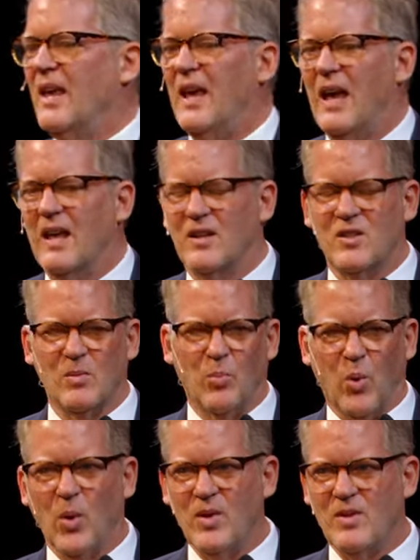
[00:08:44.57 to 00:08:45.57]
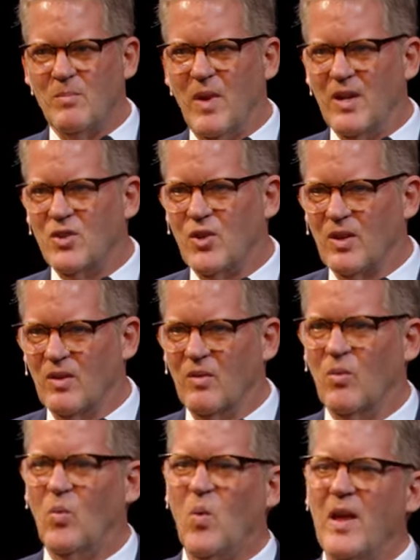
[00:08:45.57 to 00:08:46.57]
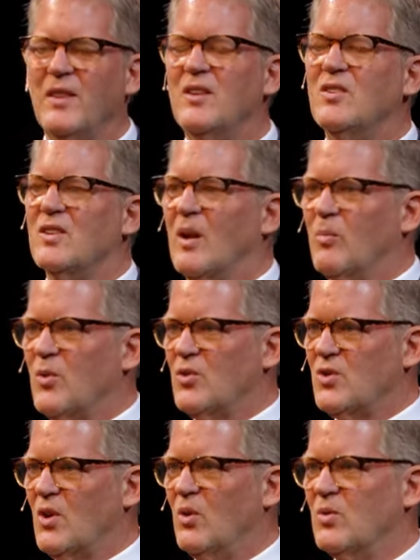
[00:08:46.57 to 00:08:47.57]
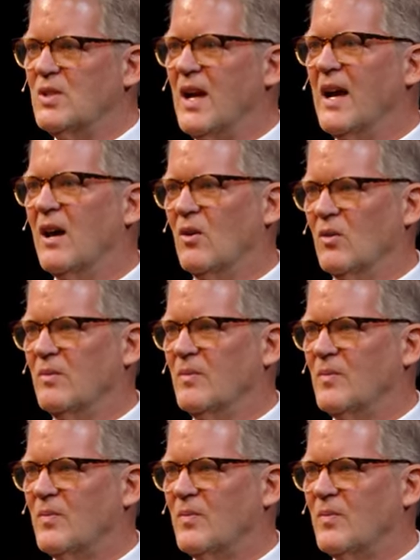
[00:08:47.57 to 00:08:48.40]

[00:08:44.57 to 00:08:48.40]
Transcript: And it's important to mention when these numbers go down,